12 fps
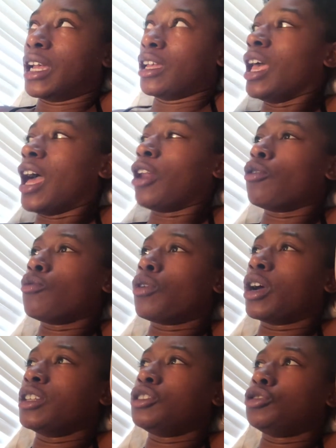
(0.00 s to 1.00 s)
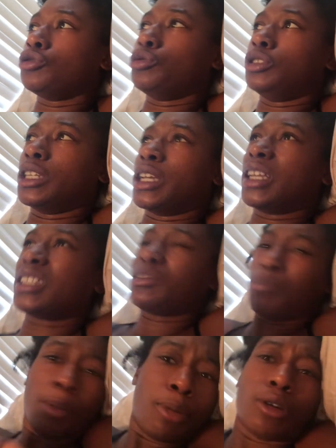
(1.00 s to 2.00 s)
I don't want to just
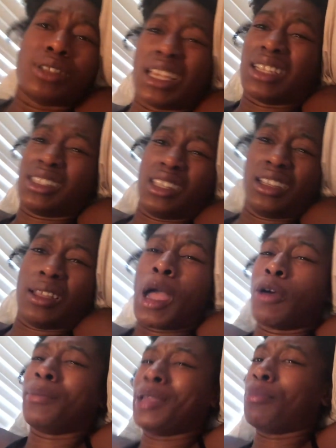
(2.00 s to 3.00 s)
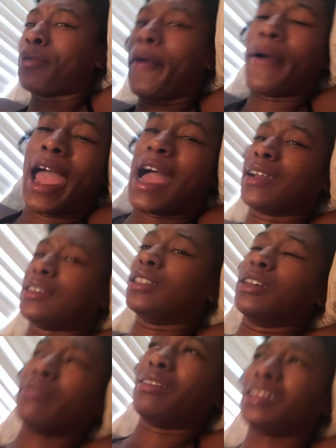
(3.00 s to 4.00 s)
be protesting. I want to be
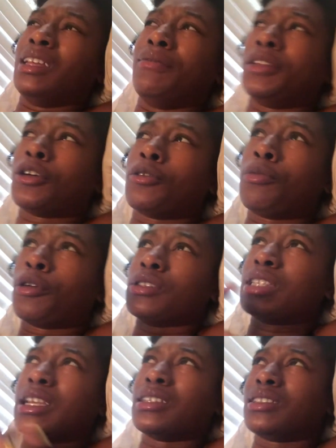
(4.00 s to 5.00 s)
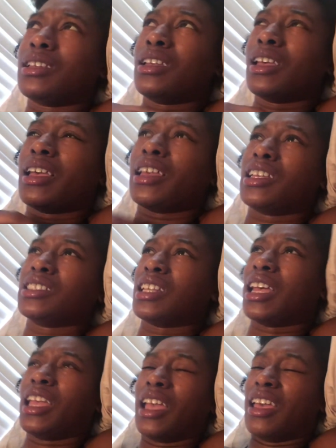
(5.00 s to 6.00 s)
proactive. And even though protesting is
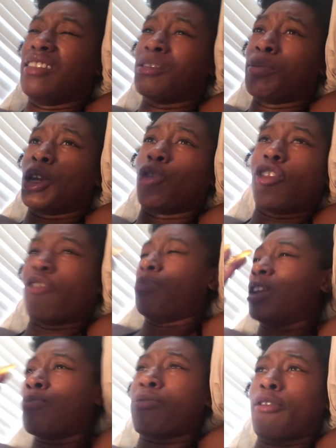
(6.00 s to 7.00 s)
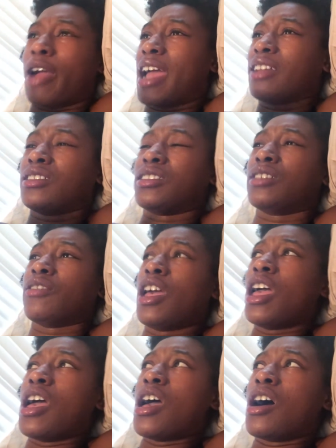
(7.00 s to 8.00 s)
like in the middle of being proactive,
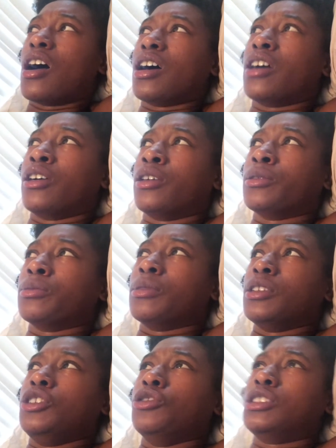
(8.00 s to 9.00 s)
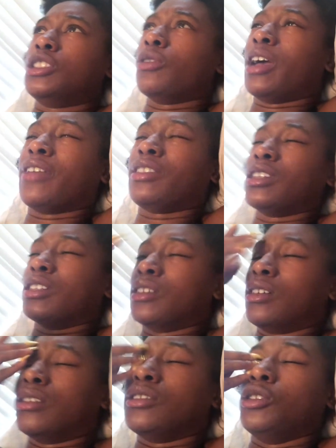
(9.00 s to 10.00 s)
you still have to
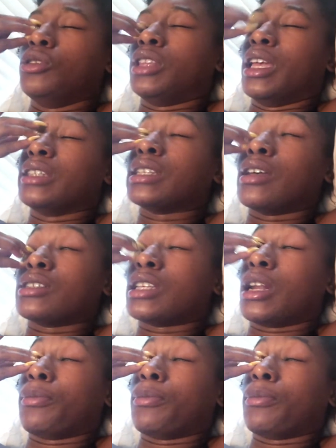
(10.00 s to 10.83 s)
do things outside of